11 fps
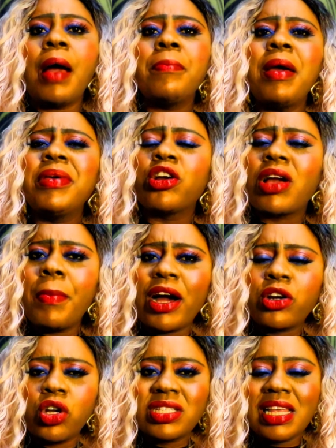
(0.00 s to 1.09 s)
And maybe you came
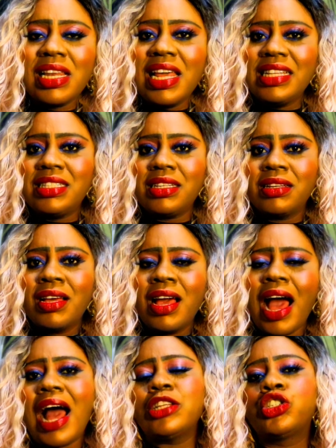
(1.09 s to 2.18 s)
across a lady
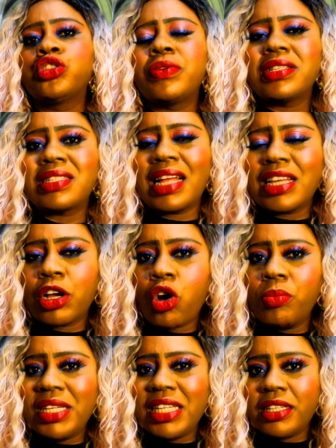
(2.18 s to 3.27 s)
and children started
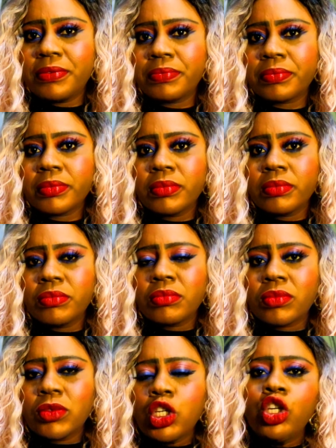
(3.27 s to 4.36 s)
coming in.
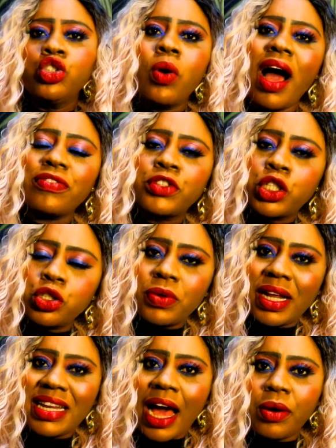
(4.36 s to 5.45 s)
You have
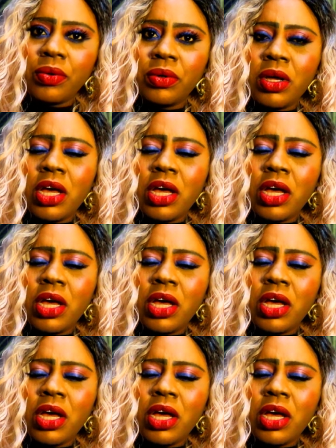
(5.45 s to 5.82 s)
children now.